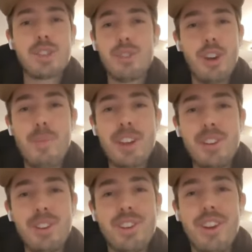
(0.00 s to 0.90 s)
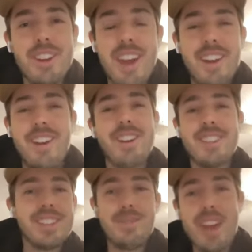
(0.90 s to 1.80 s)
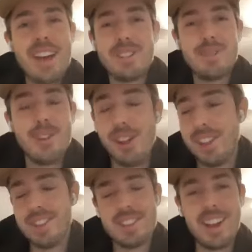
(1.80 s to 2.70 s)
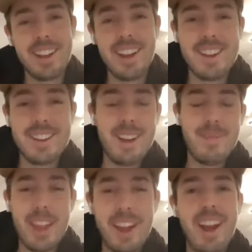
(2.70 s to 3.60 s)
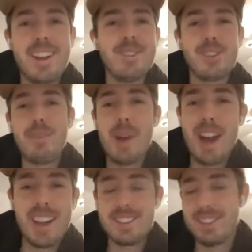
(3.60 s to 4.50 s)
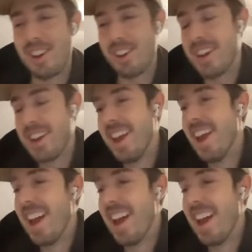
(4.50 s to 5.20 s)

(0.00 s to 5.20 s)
astronomical, you know, I don't know, tens of thousands of dollars. I, I I didn't try to buy. So